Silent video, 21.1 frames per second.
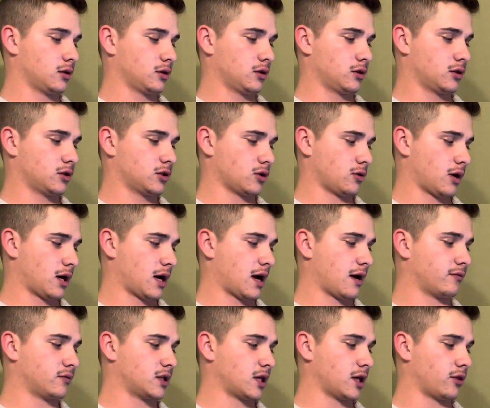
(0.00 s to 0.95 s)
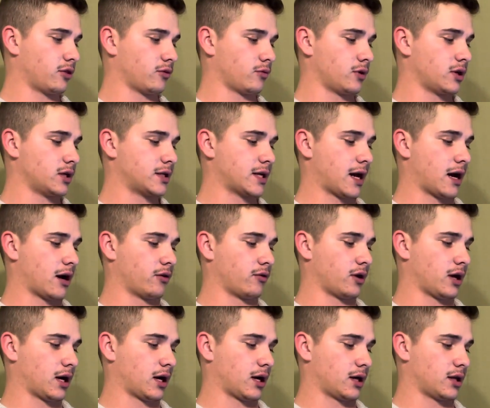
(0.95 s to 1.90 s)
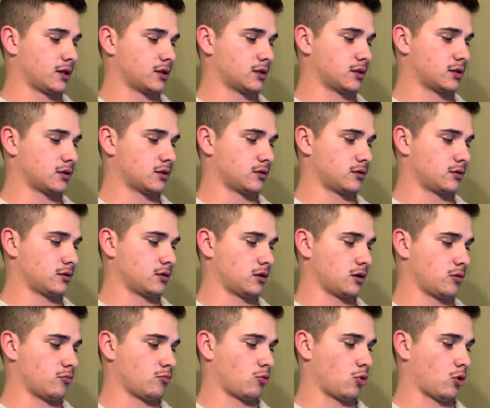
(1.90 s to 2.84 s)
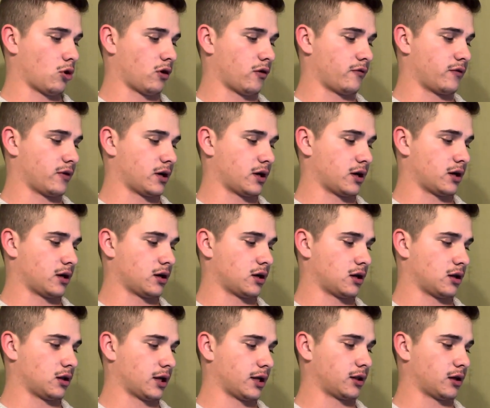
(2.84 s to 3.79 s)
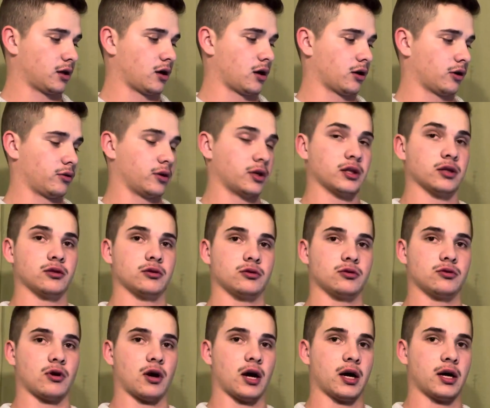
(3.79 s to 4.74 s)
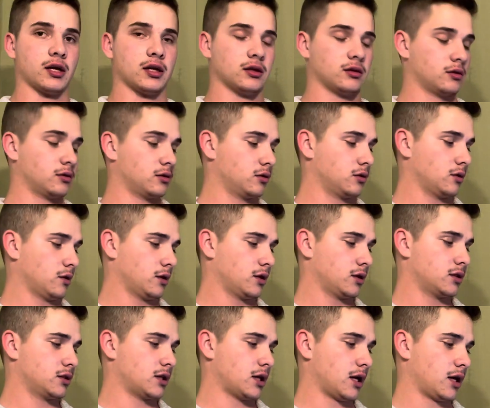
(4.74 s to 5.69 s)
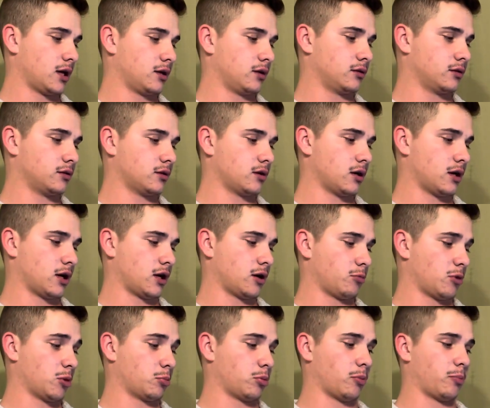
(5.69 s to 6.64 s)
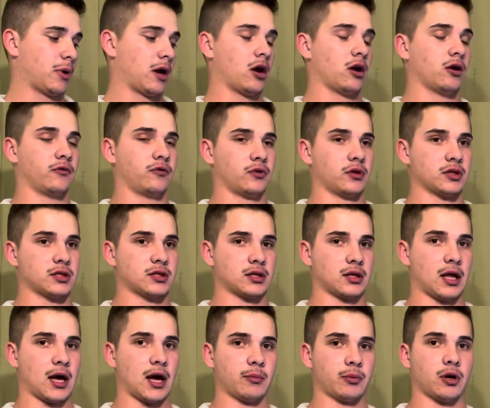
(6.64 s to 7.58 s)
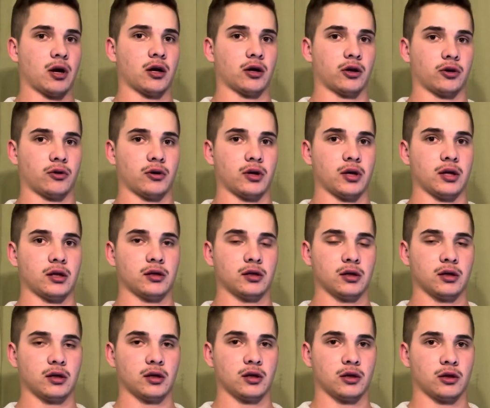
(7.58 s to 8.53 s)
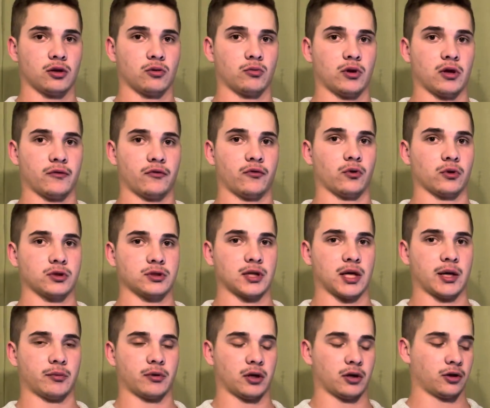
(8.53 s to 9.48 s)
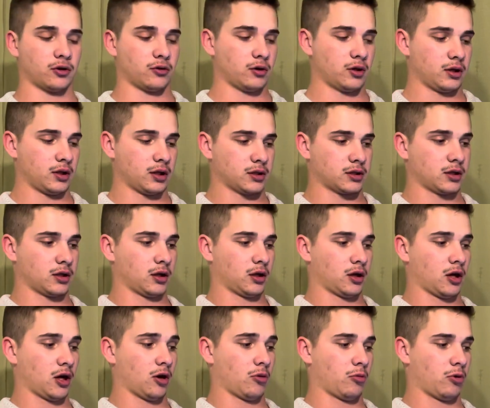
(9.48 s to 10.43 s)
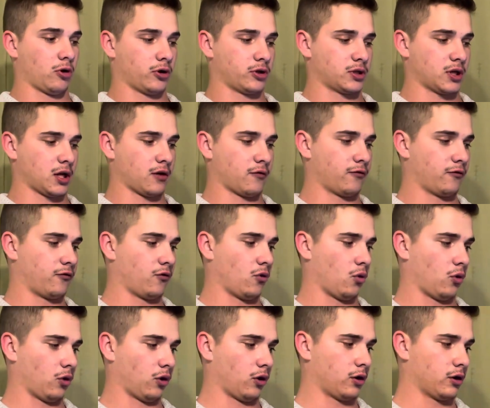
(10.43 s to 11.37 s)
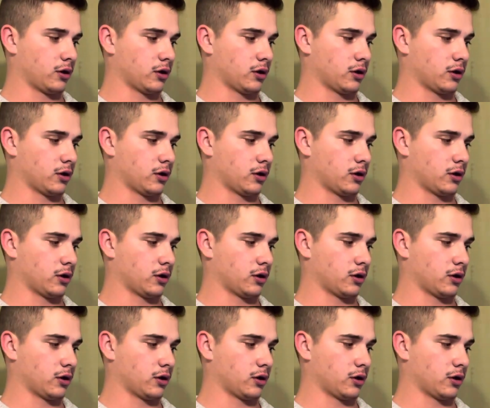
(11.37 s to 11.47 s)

So I have day 3 down as more of a let the concrete dry day, and preparing for the slab concrete, the reinforced slab concrete that's going to come on day 4,